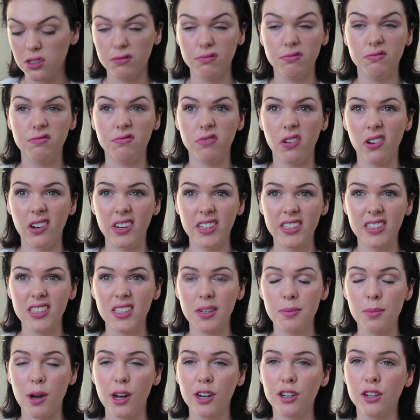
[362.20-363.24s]
you can find
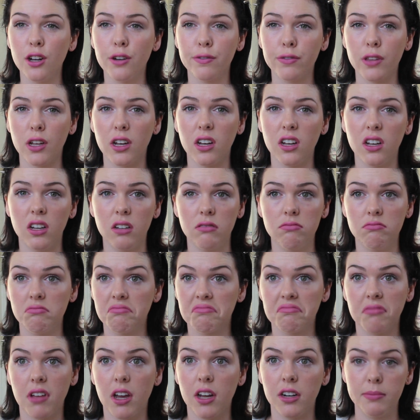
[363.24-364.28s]
them. I don't know if they're,
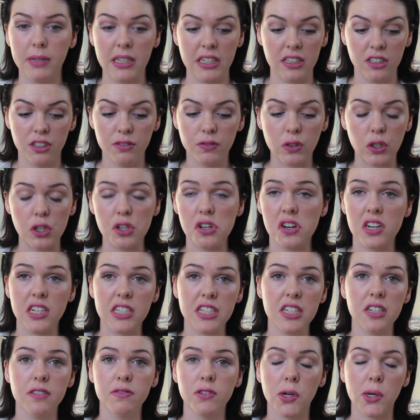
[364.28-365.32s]
I mean, you've got no
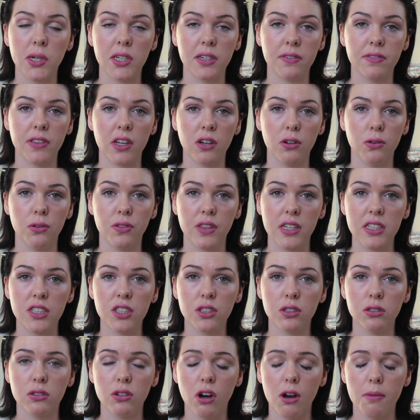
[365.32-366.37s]
idea of knowing if they're
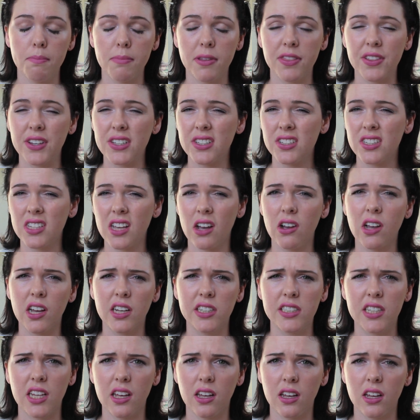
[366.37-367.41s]
authentic or not, but they sell
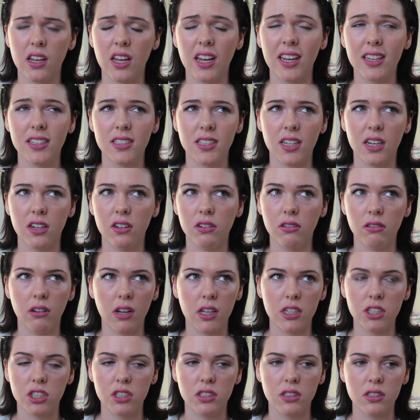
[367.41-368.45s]
Ardell
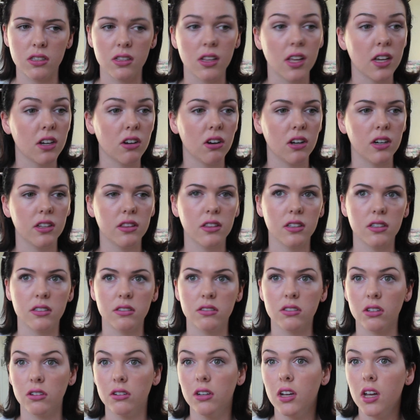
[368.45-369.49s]
lashes and that kind of thing.
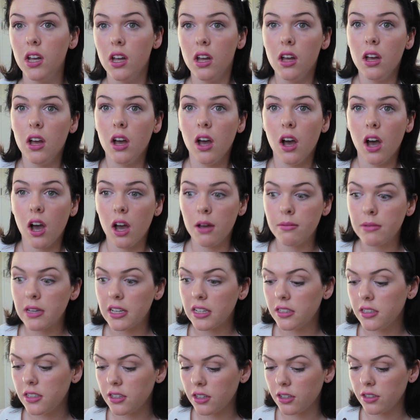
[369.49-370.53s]
So I
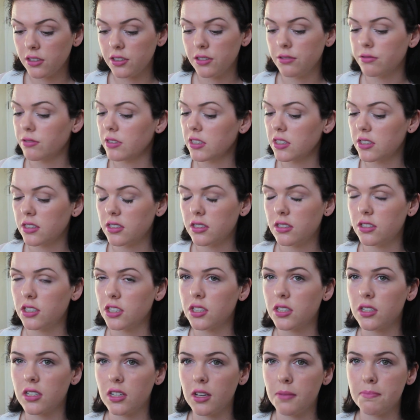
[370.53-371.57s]
mean, you know, it's
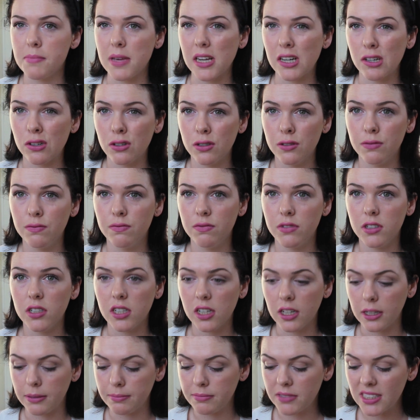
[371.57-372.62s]
just a matter of
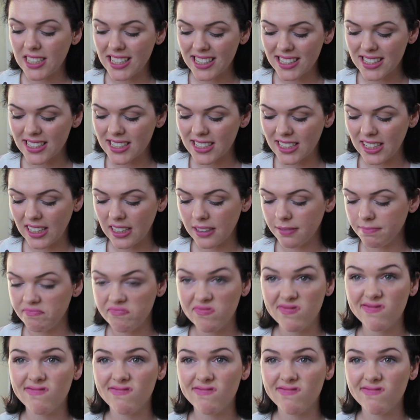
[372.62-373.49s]
testing it